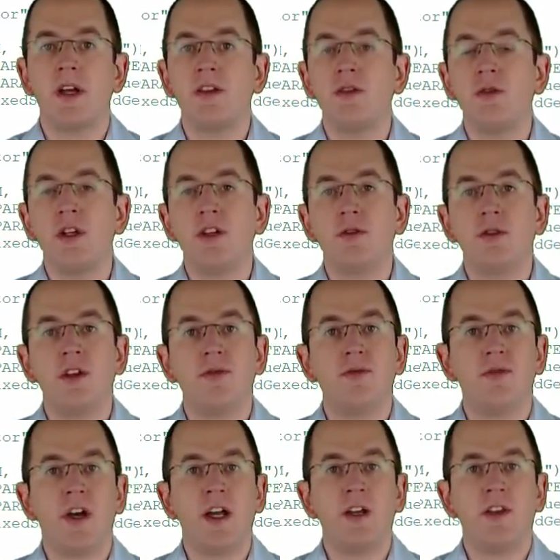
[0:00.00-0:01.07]
you need to
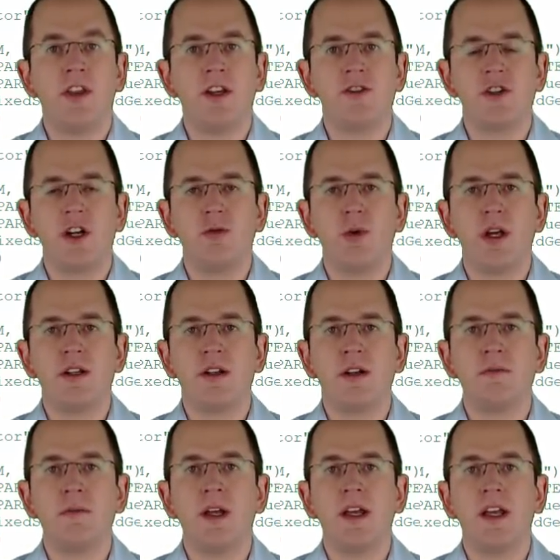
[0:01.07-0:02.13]
define the
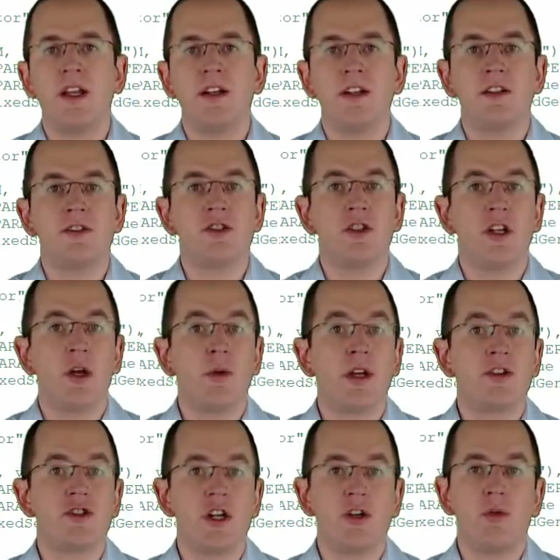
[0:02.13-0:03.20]
generator in a
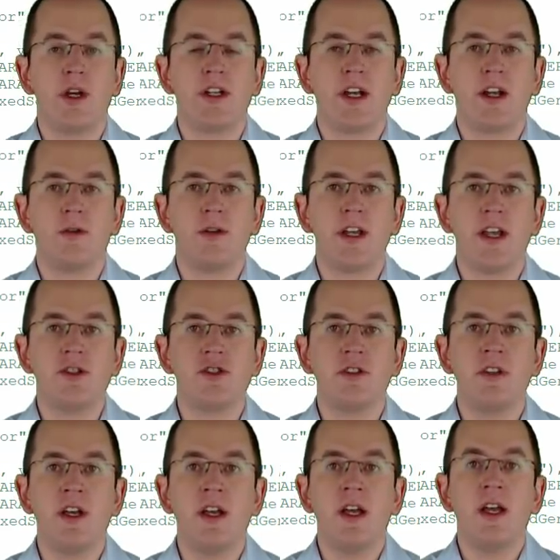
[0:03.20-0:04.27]
generic generator
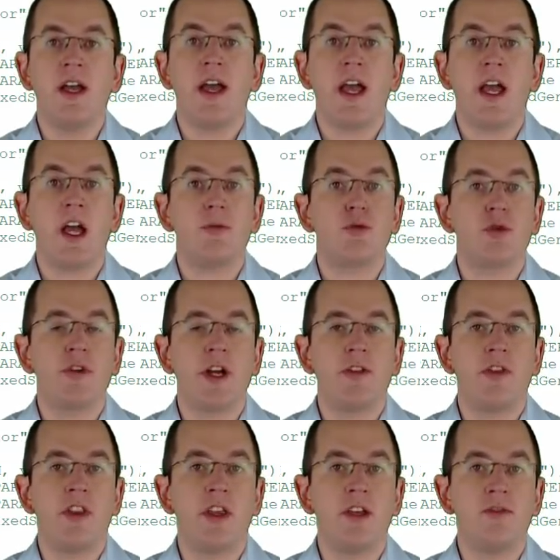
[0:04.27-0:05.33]
annotation and
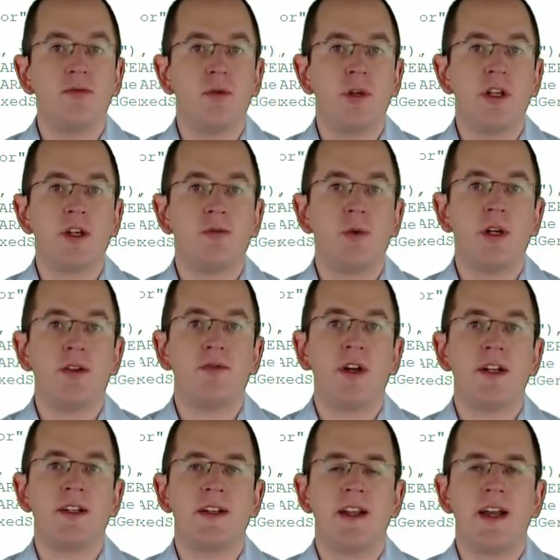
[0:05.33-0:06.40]
provide the fully
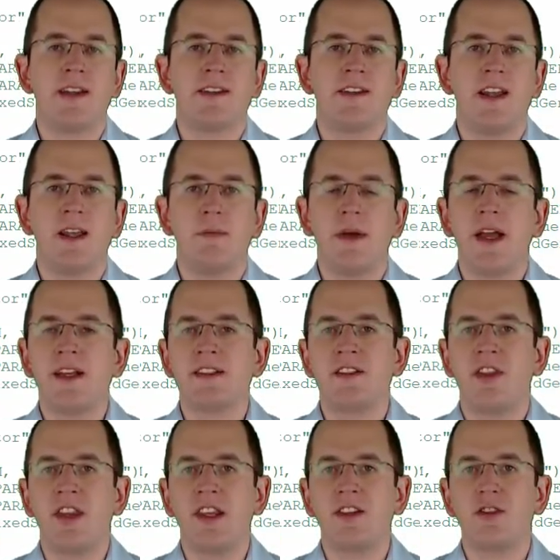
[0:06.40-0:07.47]
qualified class name as
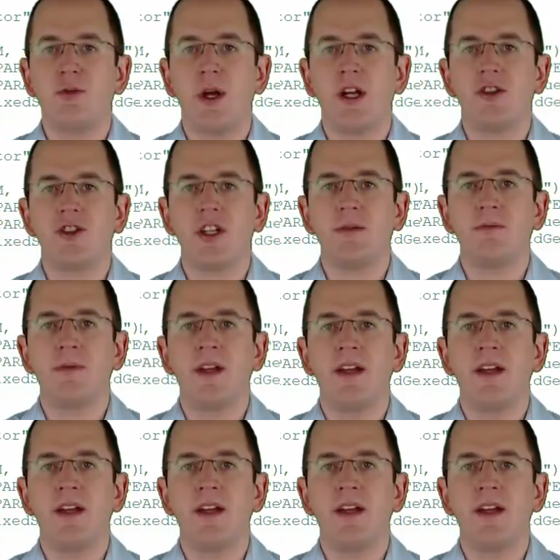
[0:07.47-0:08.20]
the strategy.